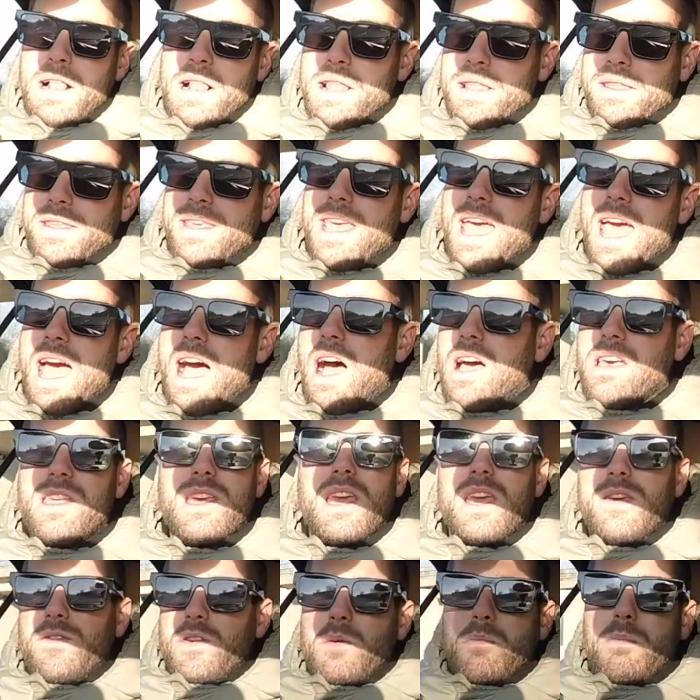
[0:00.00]
Yeah, I
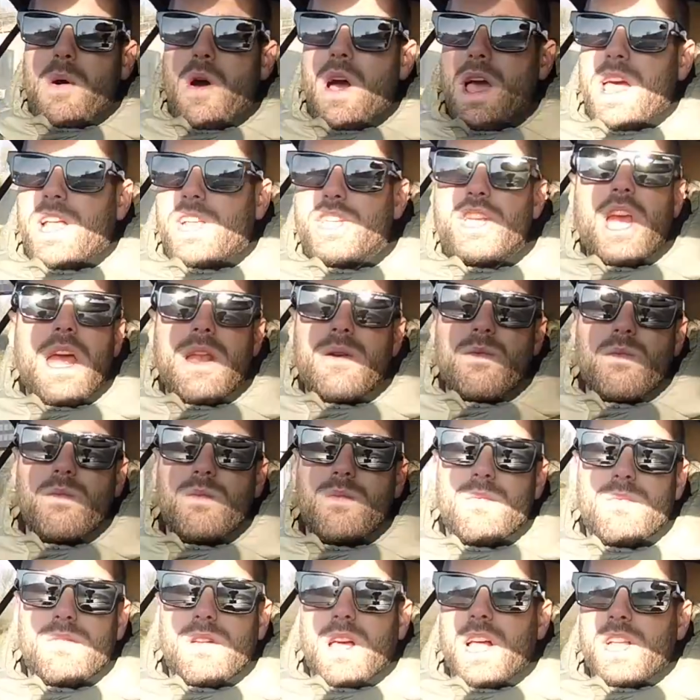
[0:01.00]
think if you buy a Gen
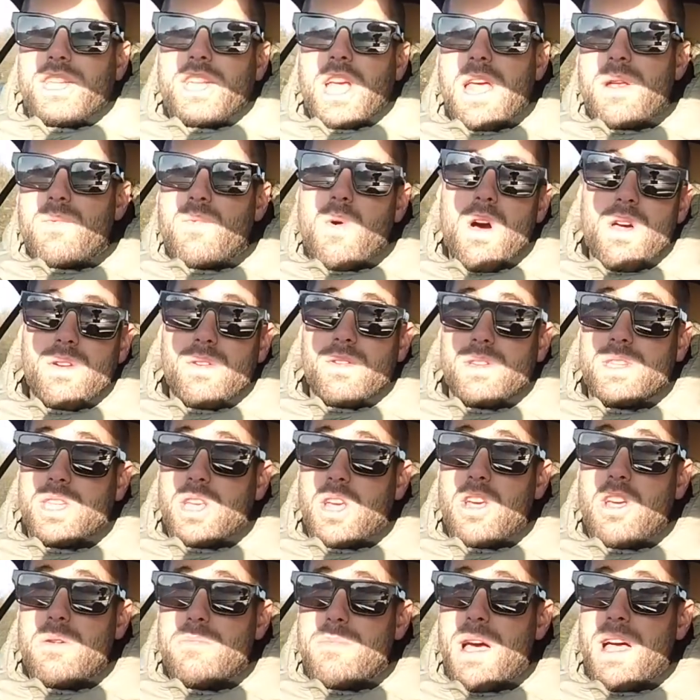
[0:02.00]
1 or
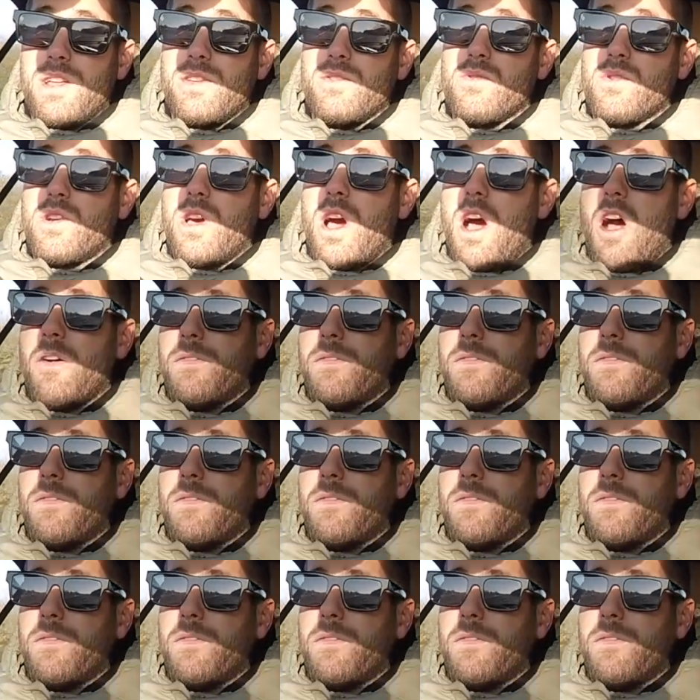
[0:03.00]
2 manual car